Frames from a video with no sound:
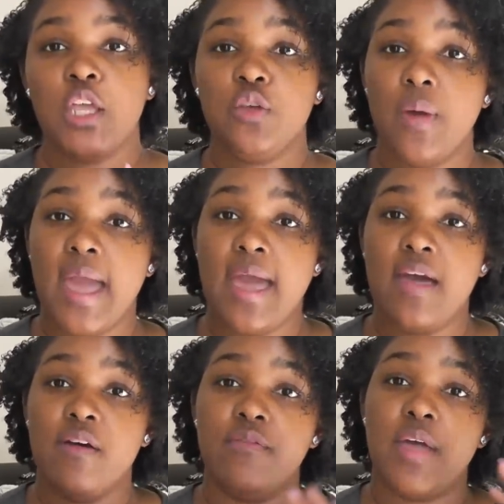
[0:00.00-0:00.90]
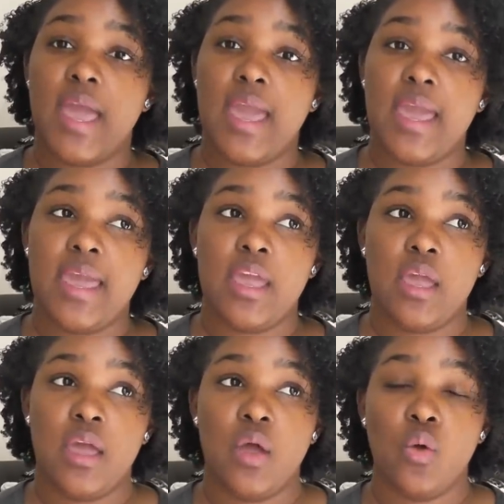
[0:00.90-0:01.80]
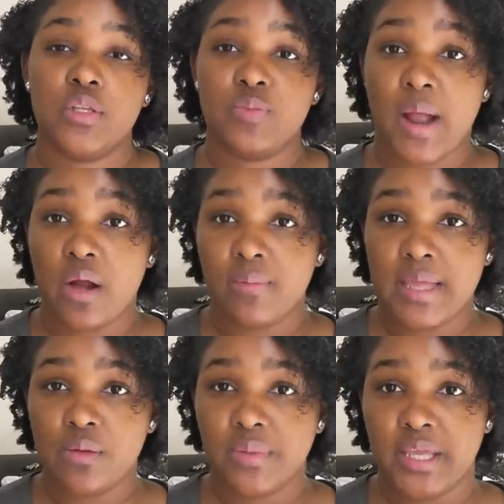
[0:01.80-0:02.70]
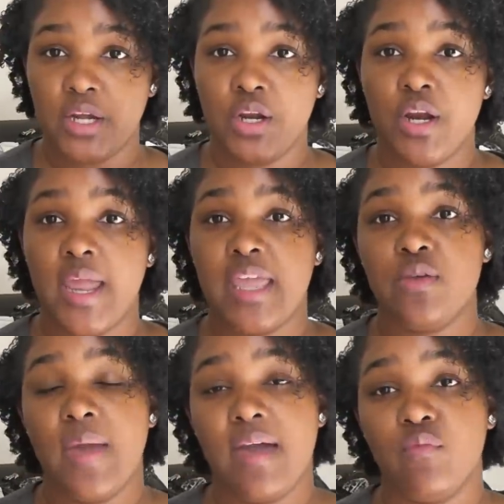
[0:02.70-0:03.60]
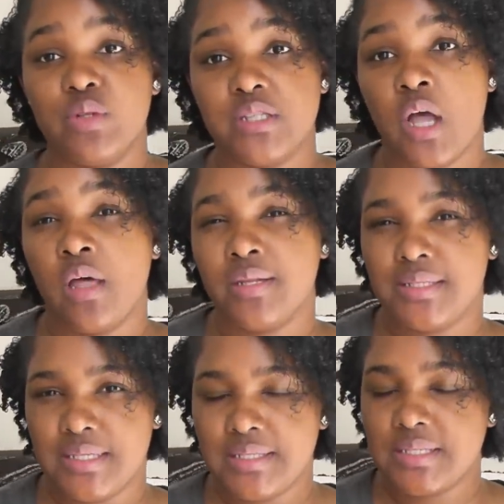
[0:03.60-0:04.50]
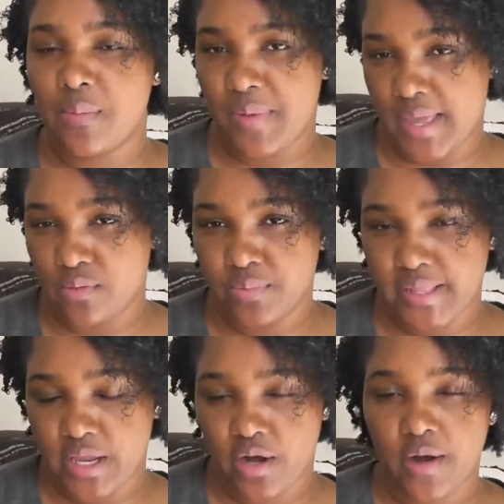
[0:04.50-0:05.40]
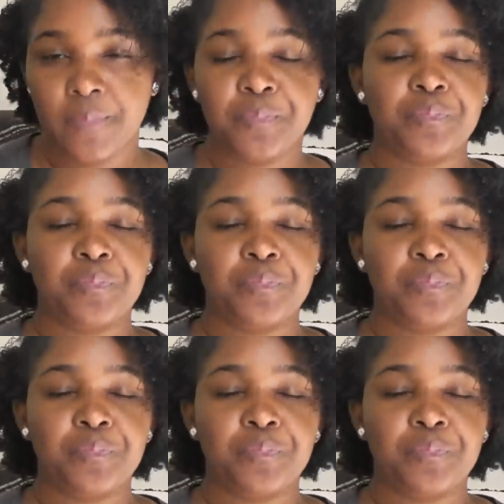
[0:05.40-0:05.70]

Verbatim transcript: You have a spiral bound planner and you have what's called a disc bound planner.